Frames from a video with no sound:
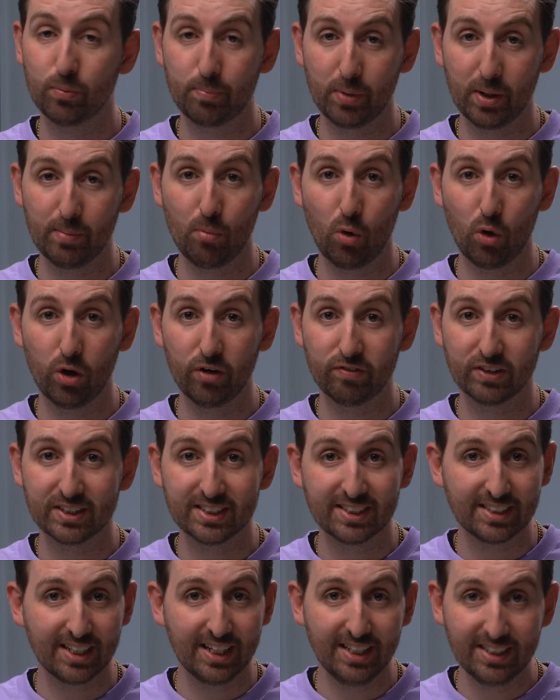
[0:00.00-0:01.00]
you're a bit more of a
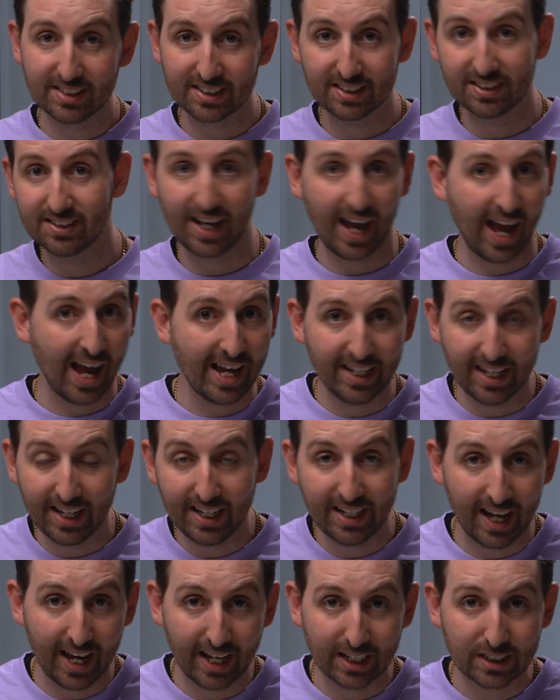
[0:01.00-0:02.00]
seasoned
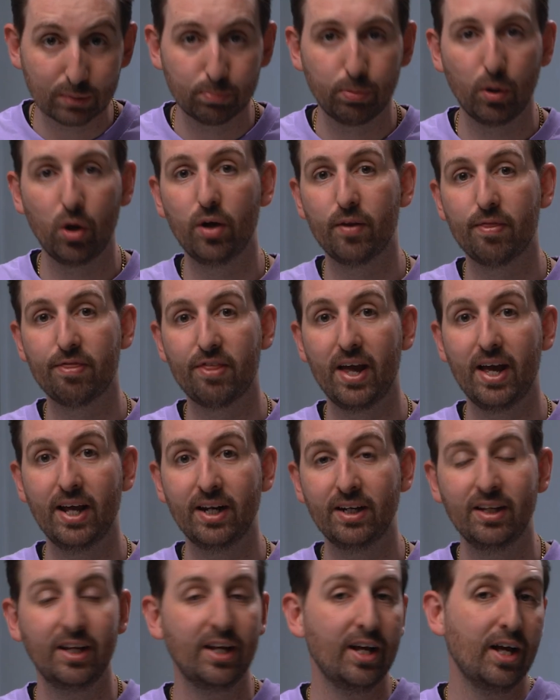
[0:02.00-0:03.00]
AE expert,
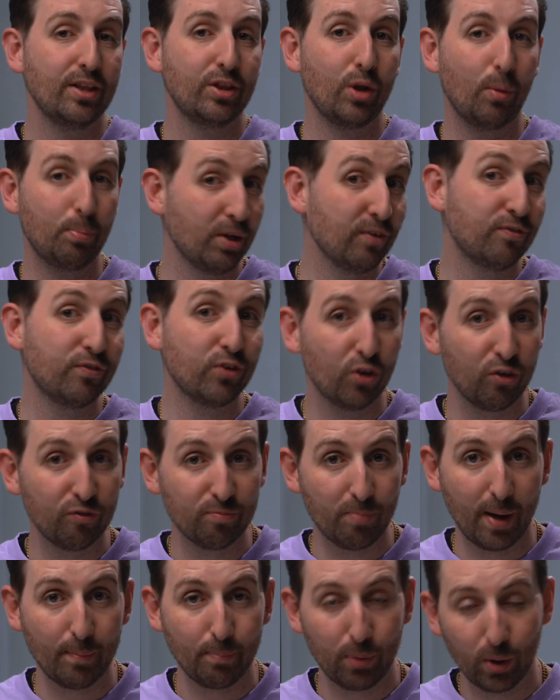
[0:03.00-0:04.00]
then there'll be a few
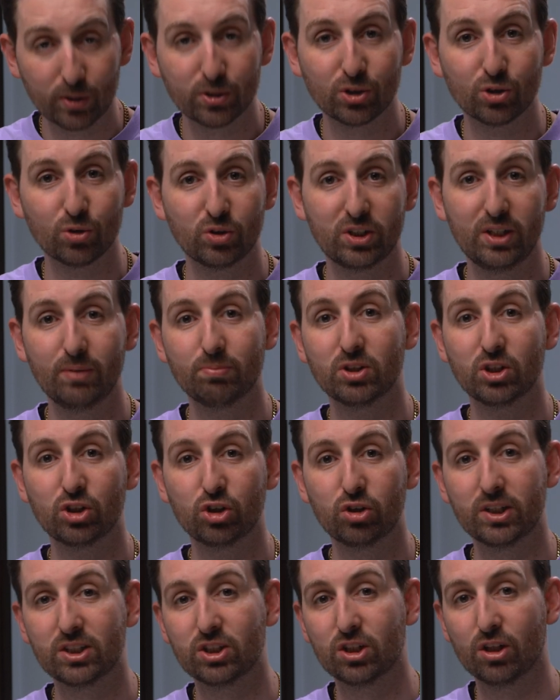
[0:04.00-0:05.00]
of my personal tips and
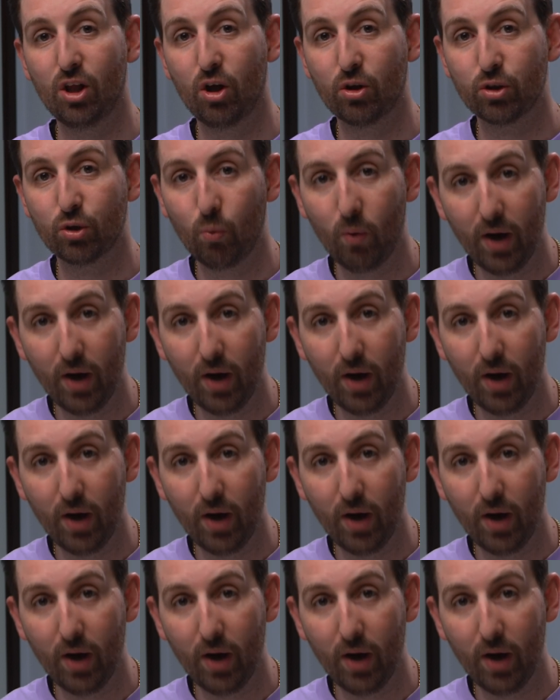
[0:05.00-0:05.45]
tricks along the